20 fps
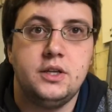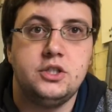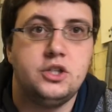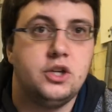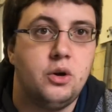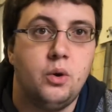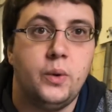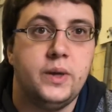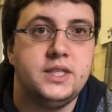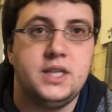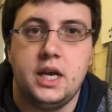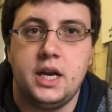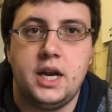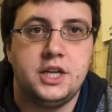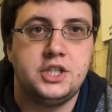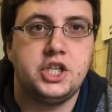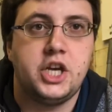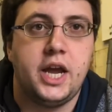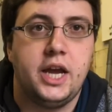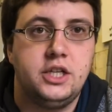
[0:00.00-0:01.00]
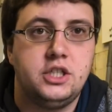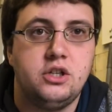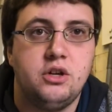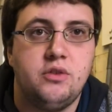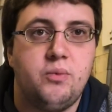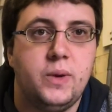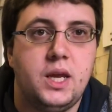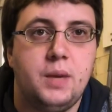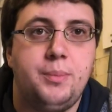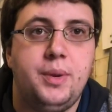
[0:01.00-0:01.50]
because you can always get an education
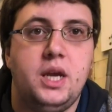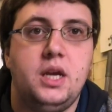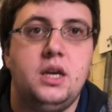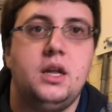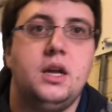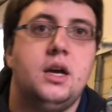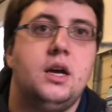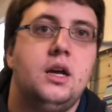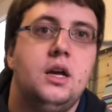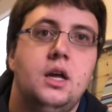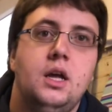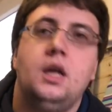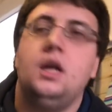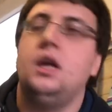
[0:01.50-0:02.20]
off Wikipedia.